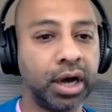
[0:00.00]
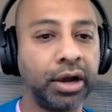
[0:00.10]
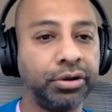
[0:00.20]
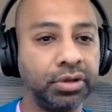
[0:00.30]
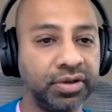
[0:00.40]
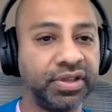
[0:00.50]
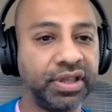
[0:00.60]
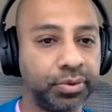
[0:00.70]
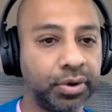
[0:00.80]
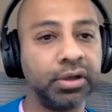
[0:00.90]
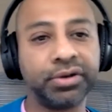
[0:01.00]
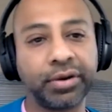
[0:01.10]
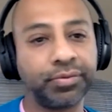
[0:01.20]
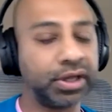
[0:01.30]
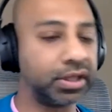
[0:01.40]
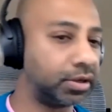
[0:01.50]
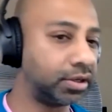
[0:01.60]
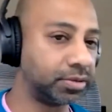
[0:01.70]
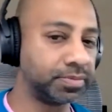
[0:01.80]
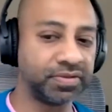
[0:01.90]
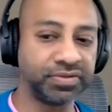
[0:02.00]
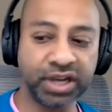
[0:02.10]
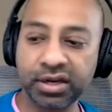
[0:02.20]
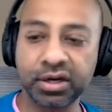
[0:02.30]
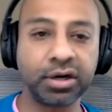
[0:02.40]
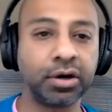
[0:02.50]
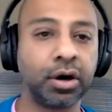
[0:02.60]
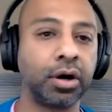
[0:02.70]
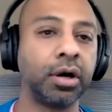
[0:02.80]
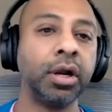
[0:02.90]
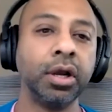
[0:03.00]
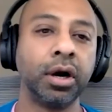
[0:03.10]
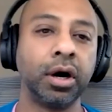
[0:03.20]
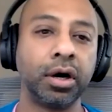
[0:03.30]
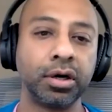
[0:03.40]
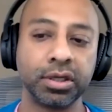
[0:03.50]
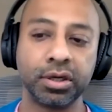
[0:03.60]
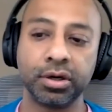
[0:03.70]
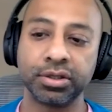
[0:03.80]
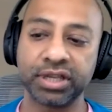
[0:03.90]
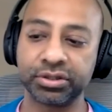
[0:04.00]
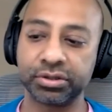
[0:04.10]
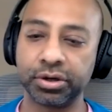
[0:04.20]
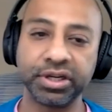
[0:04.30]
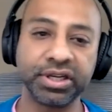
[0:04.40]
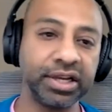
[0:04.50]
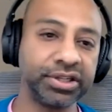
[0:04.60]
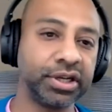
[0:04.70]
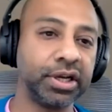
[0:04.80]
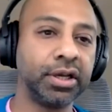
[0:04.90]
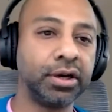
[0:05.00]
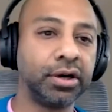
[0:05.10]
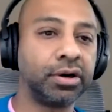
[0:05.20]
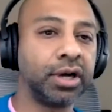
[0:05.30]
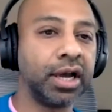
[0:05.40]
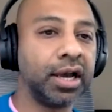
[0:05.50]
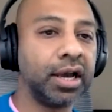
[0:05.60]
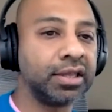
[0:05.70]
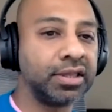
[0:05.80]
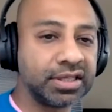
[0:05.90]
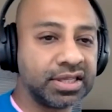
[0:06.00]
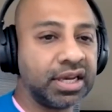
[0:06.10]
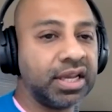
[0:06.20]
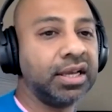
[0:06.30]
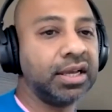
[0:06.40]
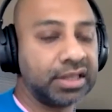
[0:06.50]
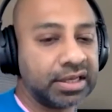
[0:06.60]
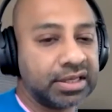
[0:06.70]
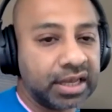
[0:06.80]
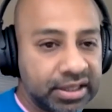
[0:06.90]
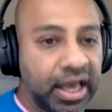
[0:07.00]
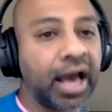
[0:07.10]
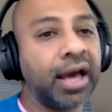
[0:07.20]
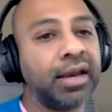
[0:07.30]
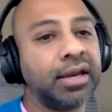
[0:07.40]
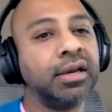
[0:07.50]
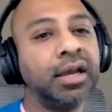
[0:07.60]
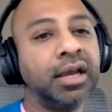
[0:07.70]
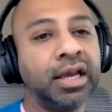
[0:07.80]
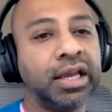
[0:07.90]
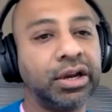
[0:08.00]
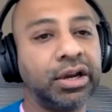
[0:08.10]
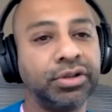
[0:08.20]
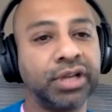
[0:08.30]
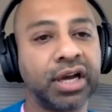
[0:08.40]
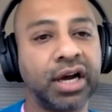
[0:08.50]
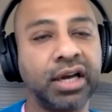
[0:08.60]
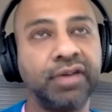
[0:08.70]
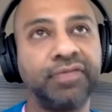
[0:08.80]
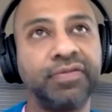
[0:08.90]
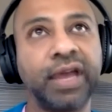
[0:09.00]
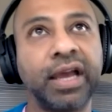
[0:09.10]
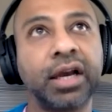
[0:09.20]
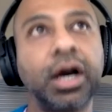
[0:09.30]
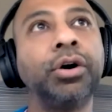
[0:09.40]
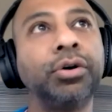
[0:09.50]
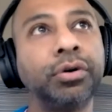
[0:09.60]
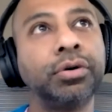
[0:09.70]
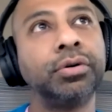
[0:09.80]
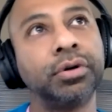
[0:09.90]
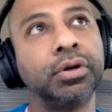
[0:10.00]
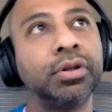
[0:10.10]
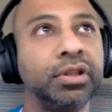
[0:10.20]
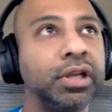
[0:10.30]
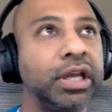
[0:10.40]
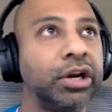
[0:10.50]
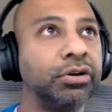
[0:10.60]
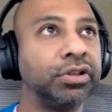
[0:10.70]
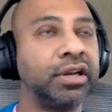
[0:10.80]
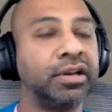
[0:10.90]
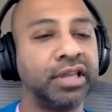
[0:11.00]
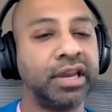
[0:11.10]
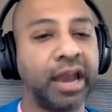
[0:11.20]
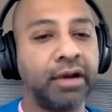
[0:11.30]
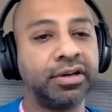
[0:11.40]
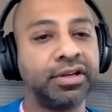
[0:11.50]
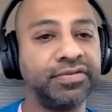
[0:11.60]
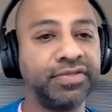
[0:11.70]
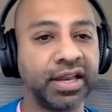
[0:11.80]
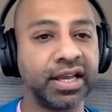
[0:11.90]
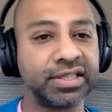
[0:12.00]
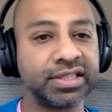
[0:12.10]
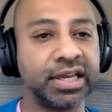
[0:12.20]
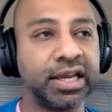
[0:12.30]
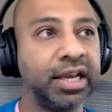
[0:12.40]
how you live in the world, right? Whether in terms of gender or sexual orientation or ethnicity and things like that. And the kind of like, oh, that the narrative that gets